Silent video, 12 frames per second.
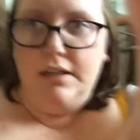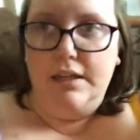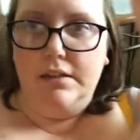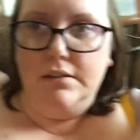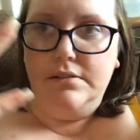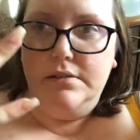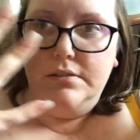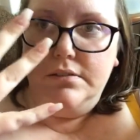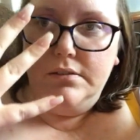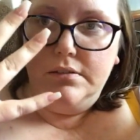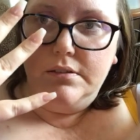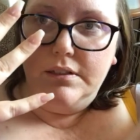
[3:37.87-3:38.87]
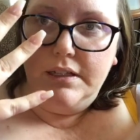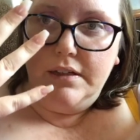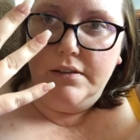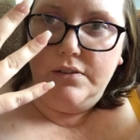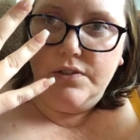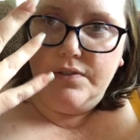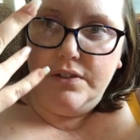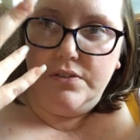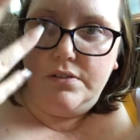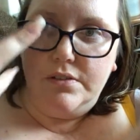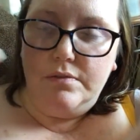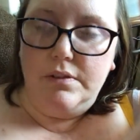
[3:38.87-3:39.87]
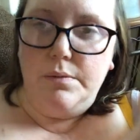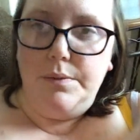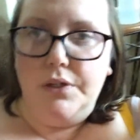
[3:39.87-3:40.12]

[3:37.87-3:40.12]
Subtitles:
like, yeah, those fingers look really